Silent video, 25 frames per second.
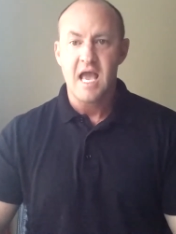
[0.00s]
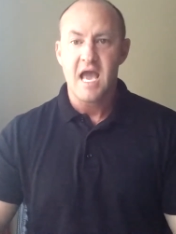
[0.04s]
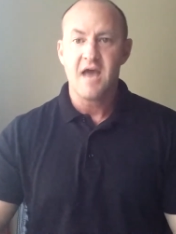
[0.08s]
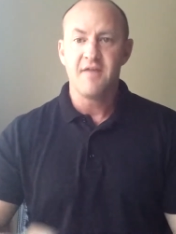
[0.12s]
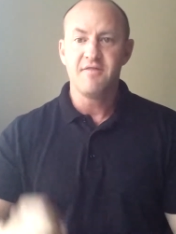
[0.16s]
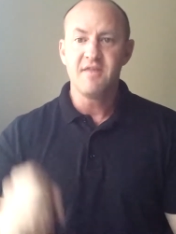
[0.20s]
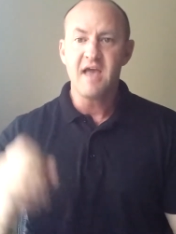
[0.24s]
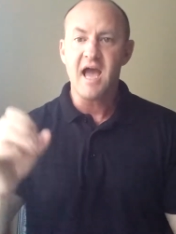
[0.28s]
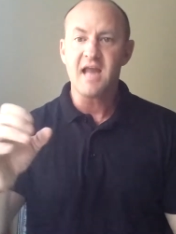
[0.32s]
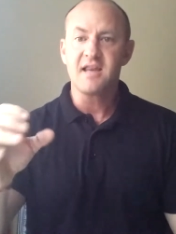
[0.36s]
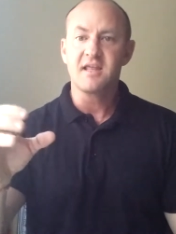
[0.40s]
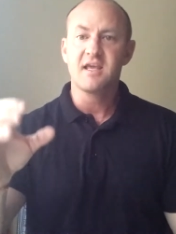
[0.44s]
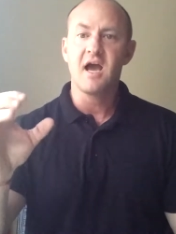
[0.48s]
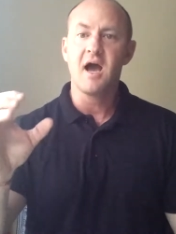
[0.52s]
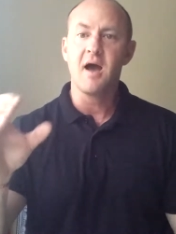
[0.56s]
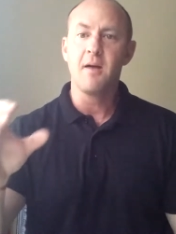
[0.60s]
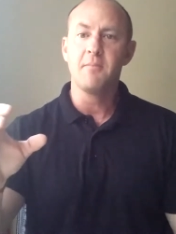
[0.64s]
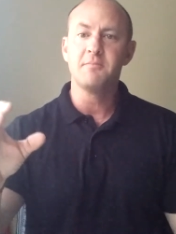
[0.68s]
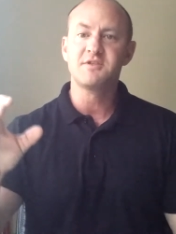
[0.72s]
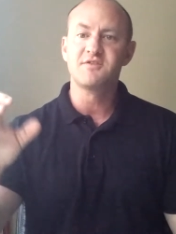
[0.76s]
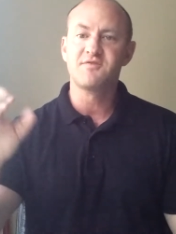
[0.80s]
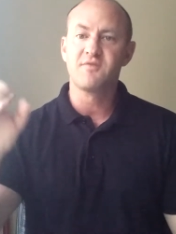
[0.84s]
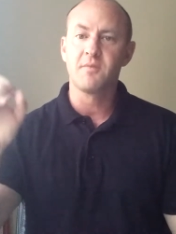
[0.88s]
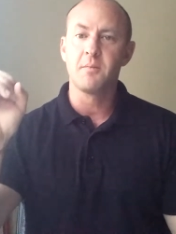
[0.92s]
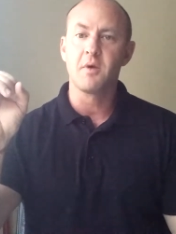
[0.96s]
And that
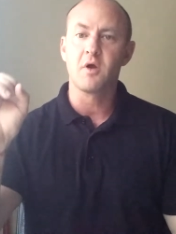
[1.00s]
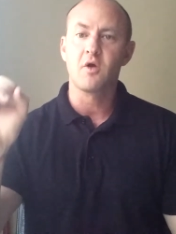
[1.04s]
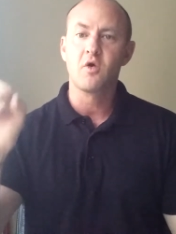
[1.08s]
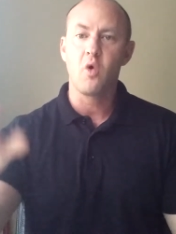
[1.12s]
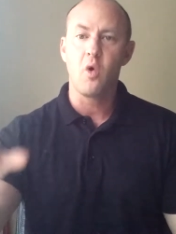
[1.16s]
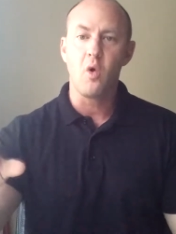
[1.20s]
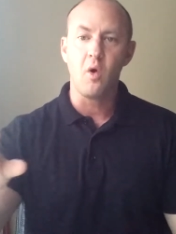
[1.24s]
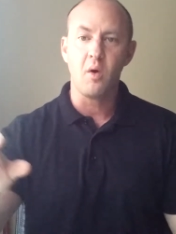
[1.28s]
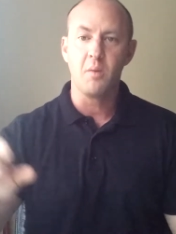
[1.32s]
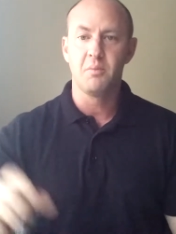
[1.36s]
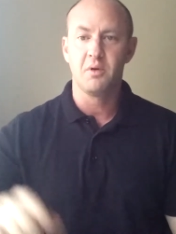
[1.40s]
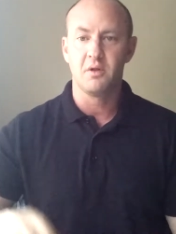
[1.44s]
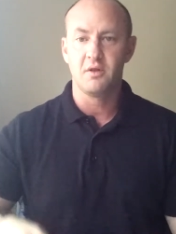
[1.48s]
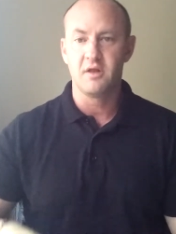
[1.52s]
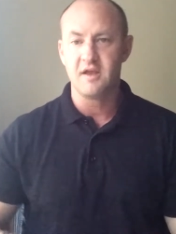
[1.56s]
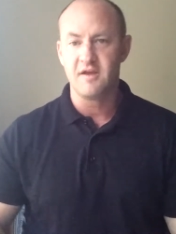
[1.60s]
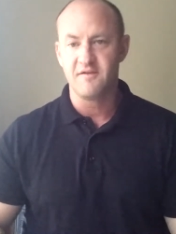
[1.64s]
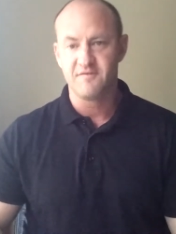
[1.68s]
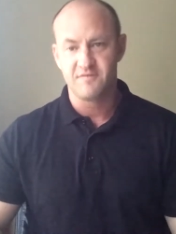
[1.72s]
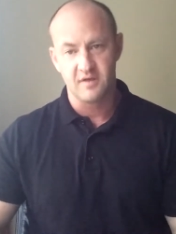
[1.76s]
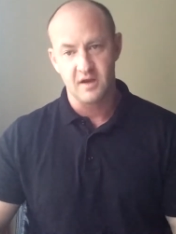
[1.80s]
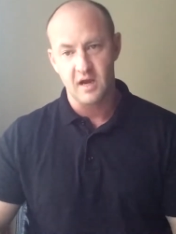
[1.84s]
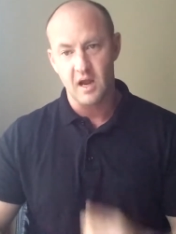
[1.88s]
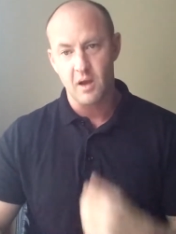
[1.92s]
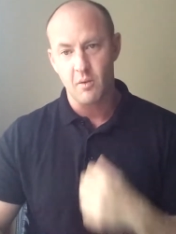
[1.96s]
comes from a core
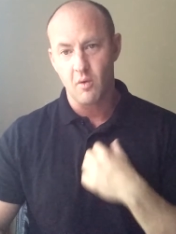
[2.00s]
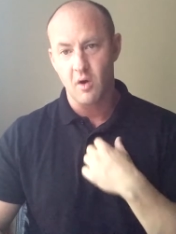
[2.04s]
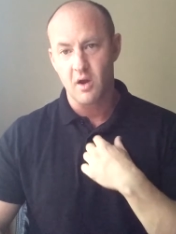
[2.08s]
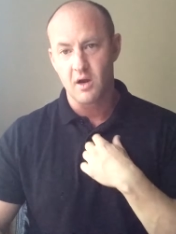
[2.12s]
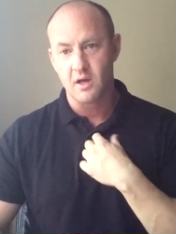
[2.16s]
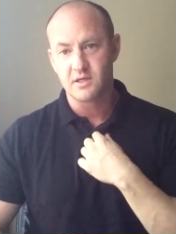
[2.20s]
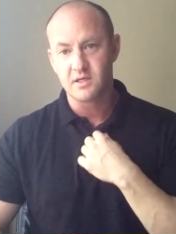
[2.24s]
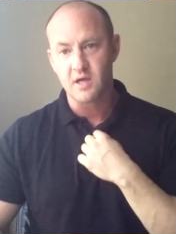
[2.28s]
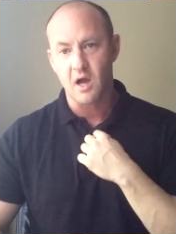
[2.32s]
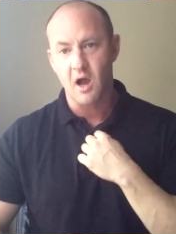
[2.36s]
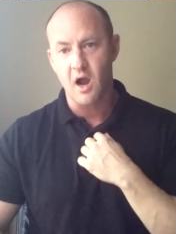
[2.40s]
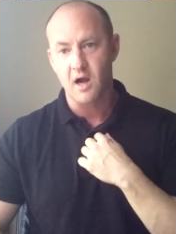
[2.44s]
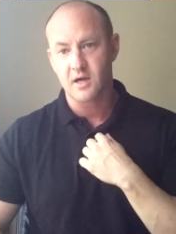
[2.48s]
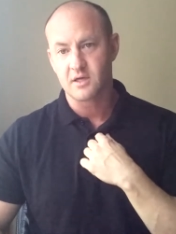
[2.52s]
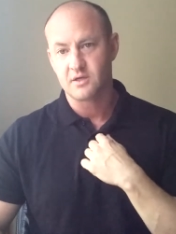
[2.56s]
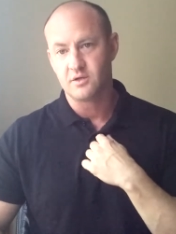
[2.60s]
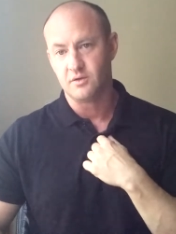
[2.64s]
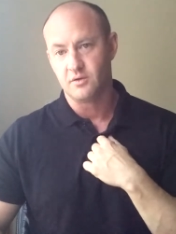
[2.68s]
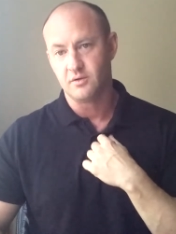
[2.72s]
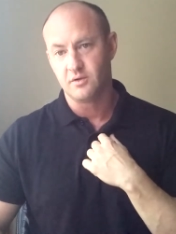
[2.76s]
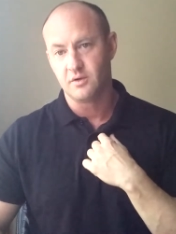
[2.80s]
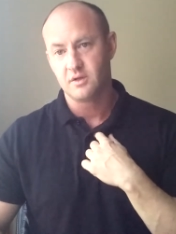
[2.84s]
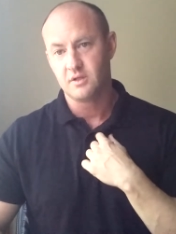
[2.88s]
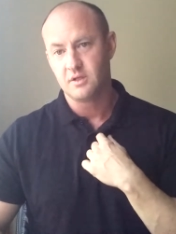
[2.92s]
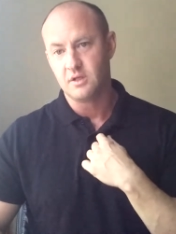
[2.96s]
belief that I want to talk
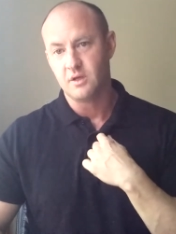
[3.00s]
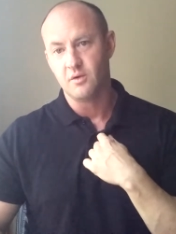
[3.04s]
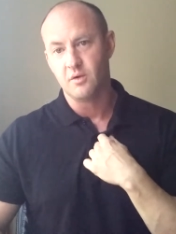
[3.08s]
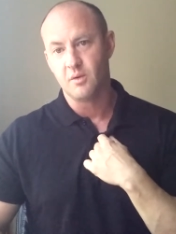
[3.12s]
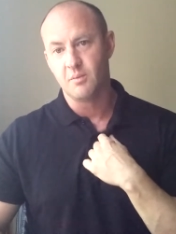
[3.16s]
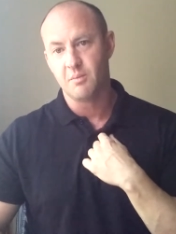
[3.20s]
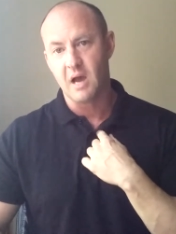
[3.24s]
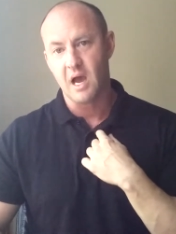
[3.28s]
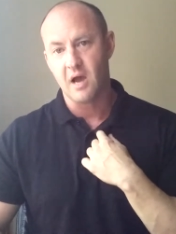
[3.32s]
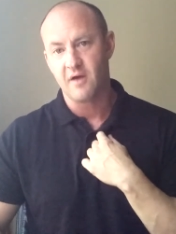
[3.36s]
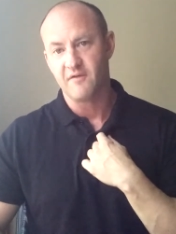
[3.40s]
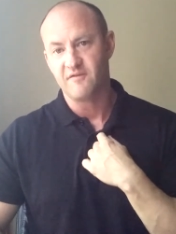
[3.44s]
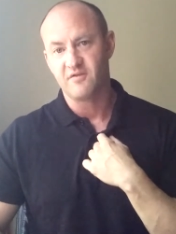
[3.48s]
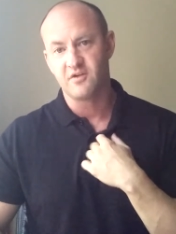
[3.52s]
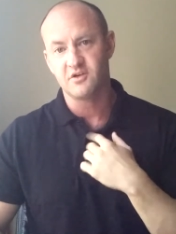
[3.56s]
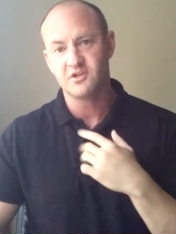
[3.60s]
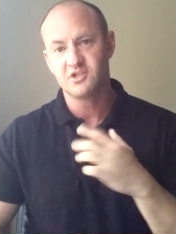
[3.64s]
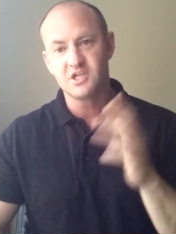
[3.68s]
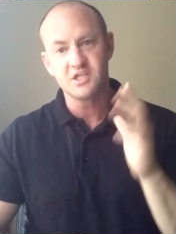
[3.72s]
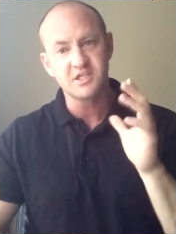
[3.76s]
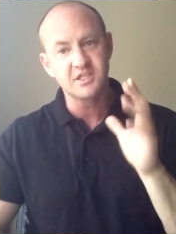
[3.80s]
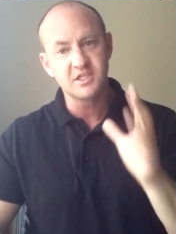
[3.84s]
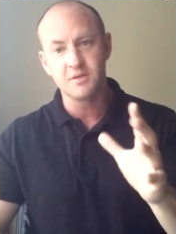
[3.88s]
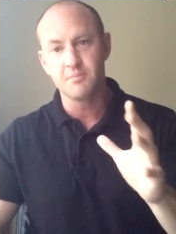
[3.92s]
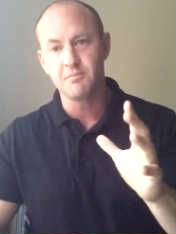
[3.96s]
to you about for
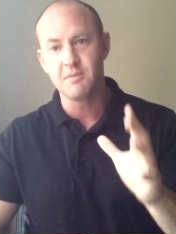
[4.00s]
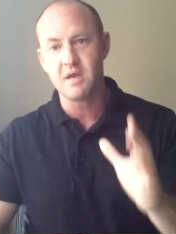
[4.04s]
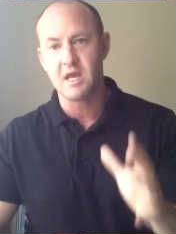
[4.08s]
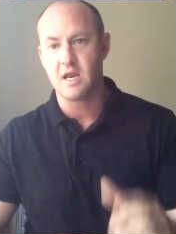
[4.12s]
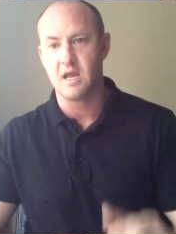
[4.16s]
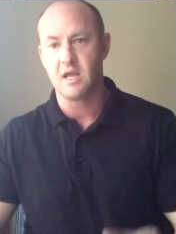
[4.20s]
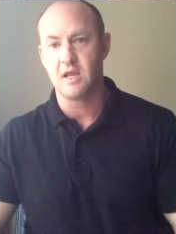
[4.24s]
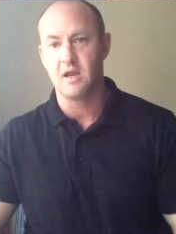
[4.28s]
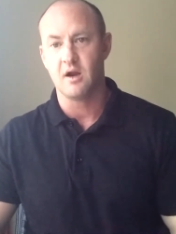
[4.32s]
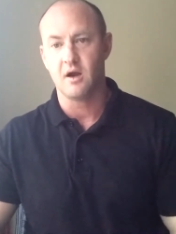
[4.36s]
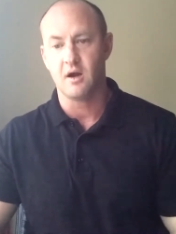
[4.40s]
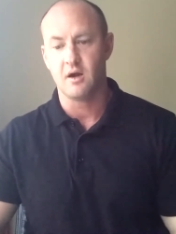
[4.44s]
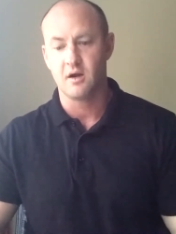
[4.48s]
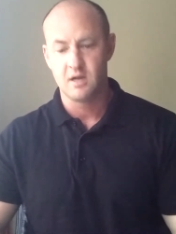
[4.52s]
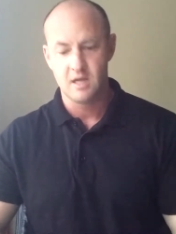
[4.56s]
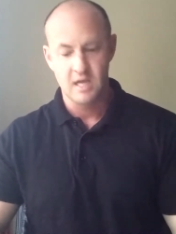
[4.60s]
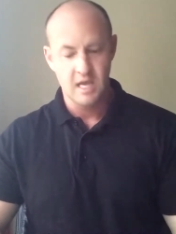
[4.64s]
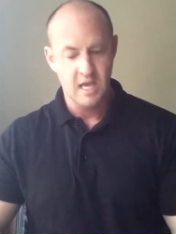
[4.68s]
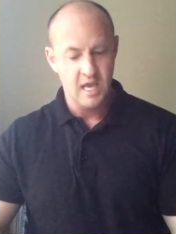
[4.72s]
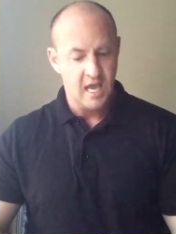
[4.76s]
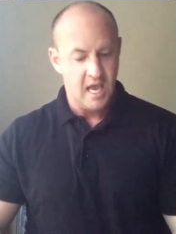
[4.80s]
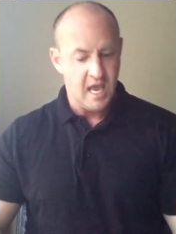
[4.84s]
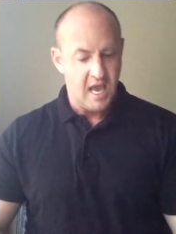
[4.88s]
just a minute here.